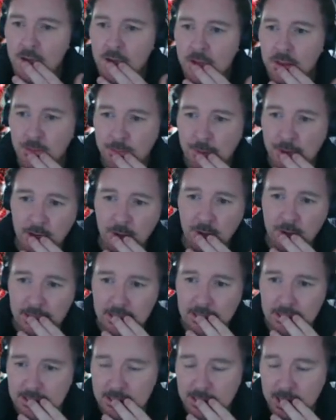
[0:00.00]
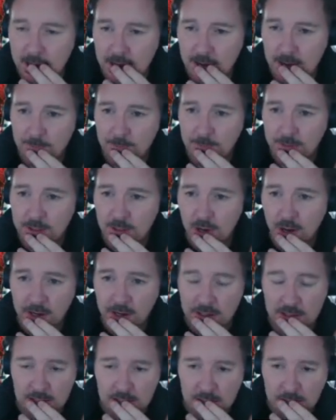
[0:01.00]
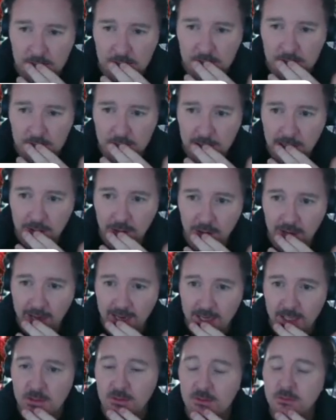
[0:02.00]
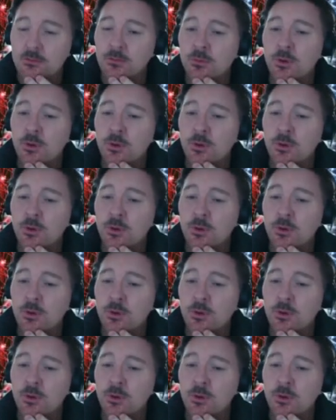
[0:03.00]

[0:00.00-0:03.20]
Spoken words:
penalties, the Tigers, they got 8,